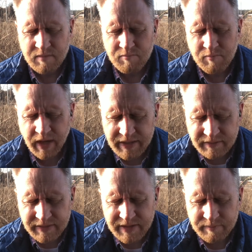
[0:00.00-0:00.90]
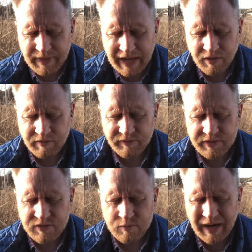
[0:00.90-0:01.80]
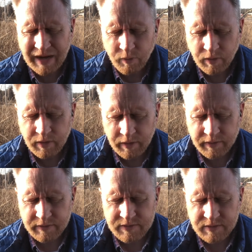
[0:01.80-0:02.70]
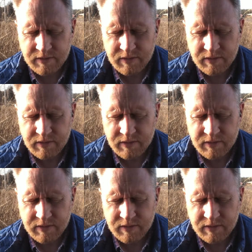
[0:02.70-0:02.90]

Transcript: mightily and powerfully to our heart.